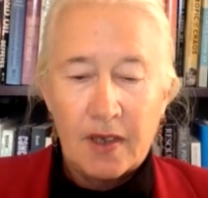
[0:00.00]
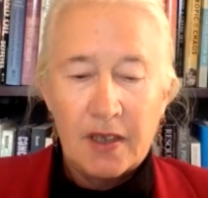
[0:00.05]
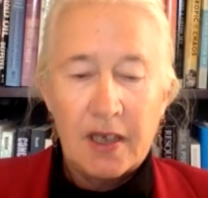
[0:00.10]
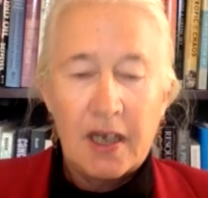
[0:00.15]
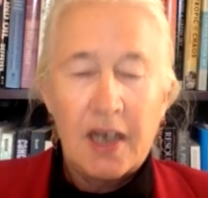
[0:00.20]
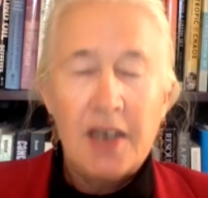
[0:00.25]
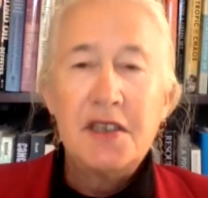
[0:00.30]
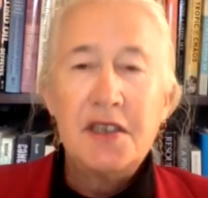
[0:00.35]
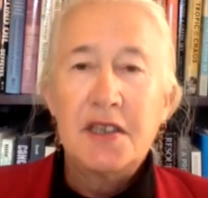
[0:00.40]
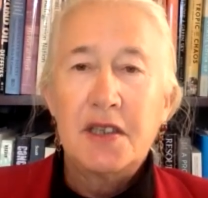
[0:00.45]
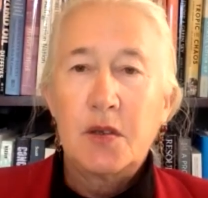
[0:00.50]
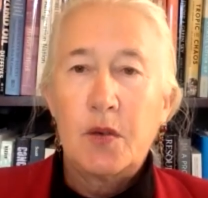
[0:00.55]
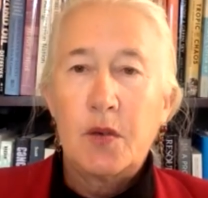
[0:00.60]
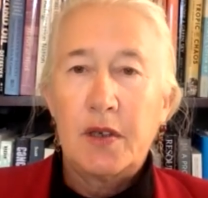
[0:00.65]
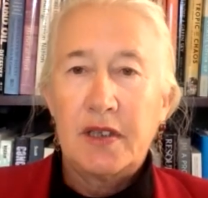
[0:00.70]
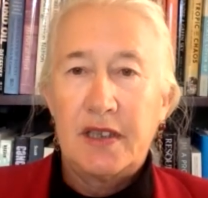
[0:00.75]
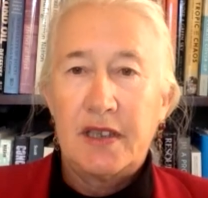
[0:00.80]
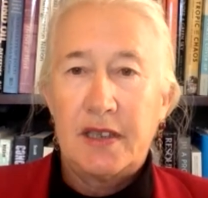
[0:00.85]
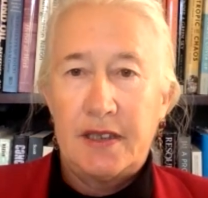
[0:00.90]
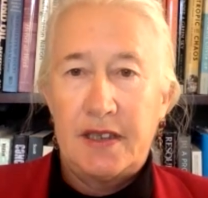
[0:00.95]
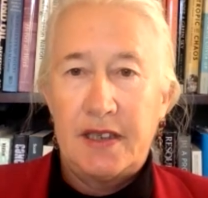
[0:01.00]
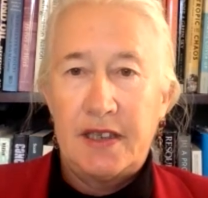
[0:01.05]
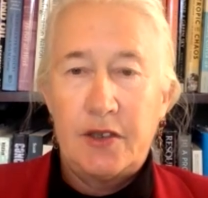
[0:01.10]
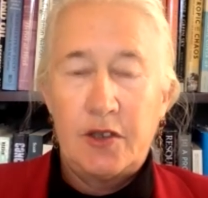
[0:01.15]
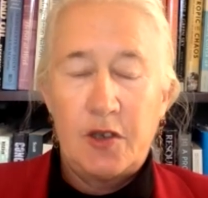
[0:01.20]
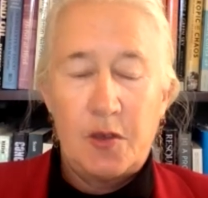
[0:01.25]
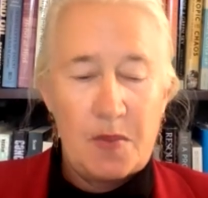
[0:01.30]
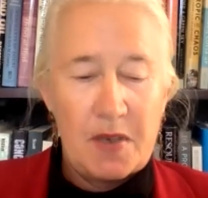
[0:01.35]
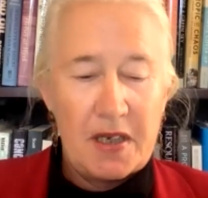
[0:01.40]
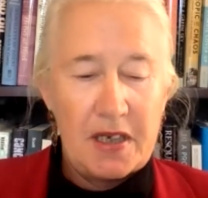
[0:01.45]
Consequently, the
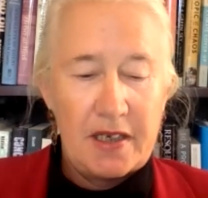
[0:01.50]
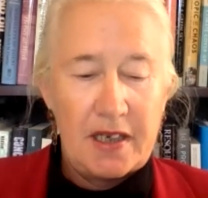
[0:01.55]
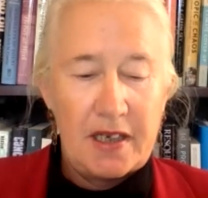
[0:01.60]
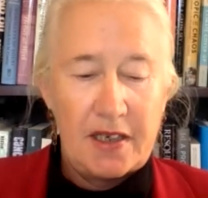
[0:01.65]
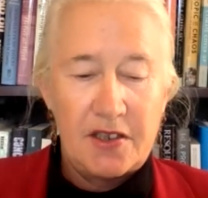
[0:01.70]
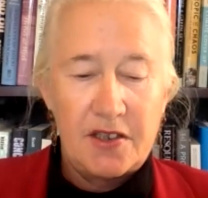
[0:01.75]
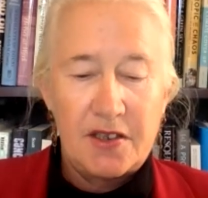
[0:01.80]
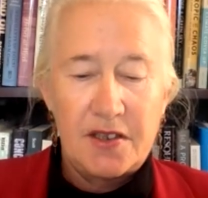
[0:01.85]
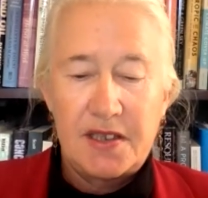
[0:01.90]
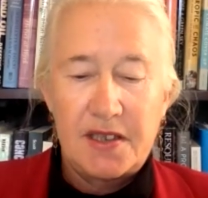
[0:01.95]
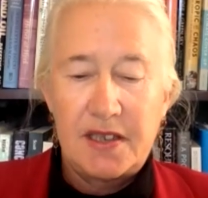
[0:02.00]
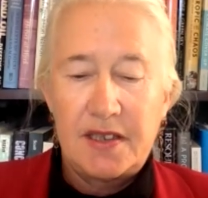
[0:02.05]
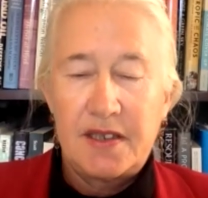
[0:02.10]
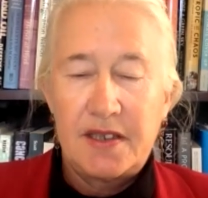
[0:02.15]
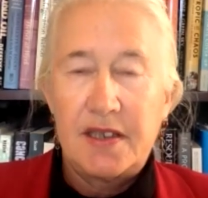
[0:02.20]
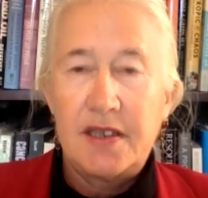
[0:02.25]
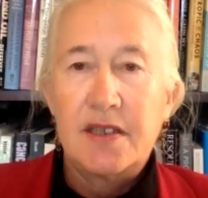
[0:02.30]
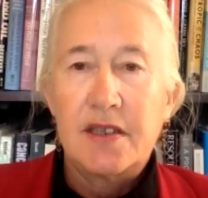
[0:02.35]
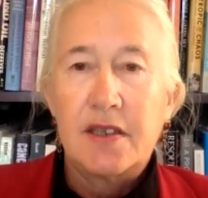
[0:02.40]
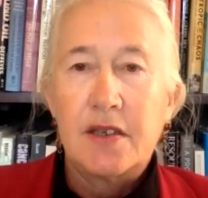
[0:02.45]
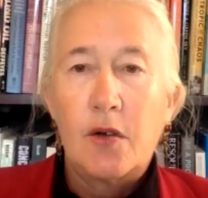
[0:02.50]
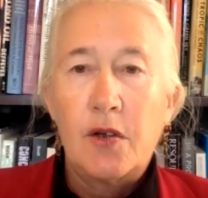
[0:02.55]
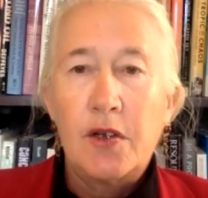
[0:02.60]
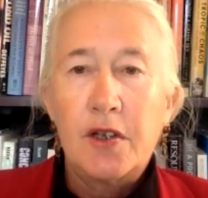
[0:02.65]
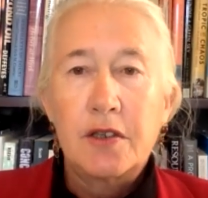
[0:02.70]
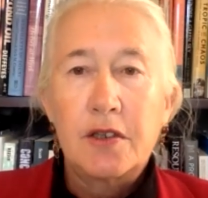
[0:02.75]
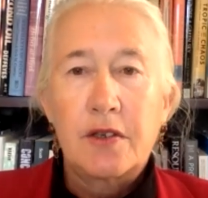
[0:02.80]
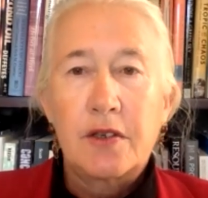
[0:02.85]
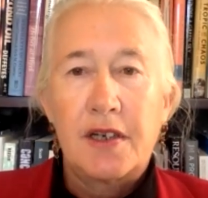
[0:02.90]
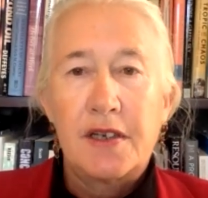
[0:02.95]
European agency sees an
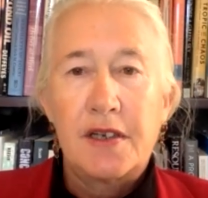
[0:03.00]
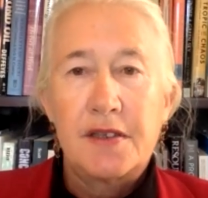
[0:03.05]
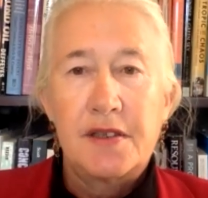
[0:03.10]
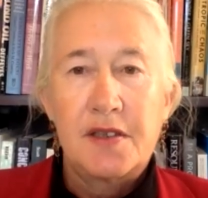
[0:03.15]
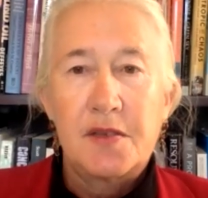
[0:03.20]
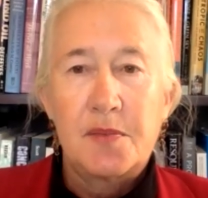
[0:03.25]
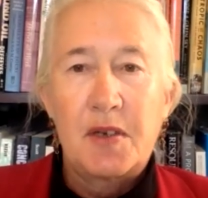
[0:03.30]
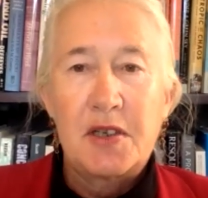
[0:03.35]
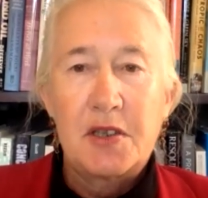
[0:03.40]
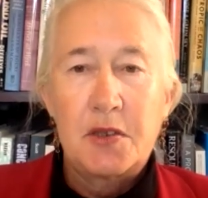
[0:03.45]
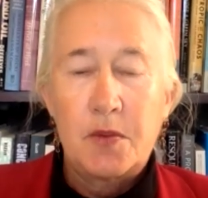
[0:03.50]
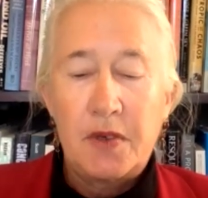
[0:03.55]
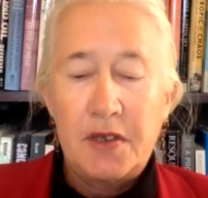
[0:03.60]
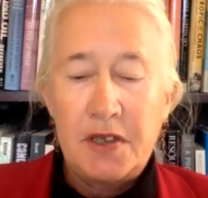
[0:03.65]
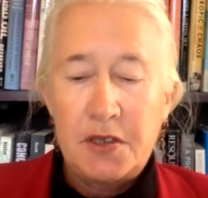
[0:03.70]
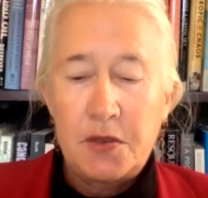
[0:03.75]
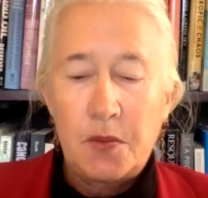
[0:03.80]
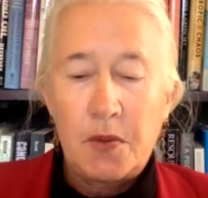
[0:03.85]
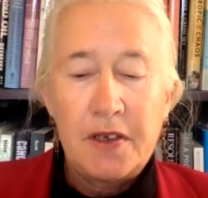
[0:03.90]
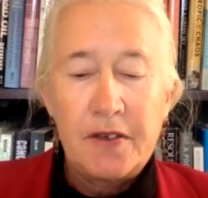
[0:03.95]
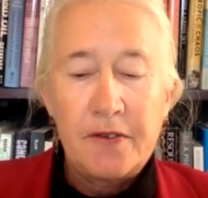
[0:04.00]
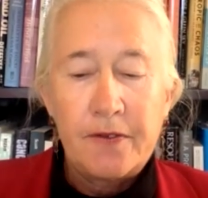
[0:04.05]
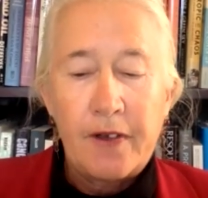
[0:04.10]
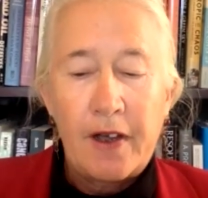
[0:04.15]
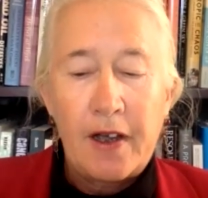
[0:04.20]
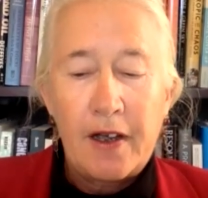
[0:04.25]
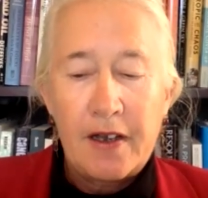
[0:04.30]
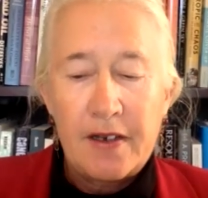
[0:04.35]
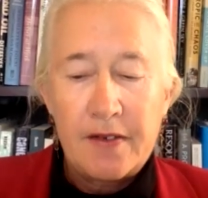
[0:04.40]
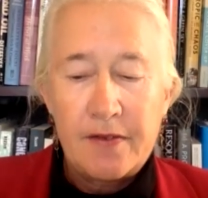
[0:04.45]
oil crisis by twenty
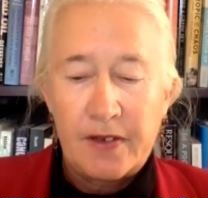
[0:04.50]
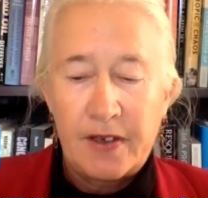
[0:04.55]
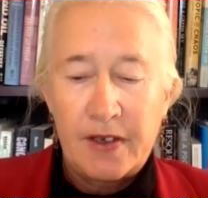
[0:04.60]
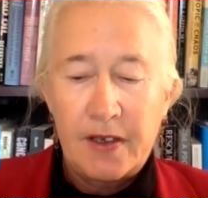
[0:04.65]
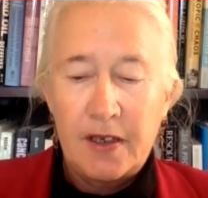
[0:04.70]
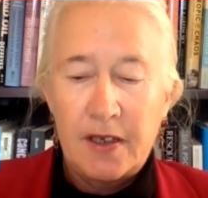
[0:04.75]
twenty-five,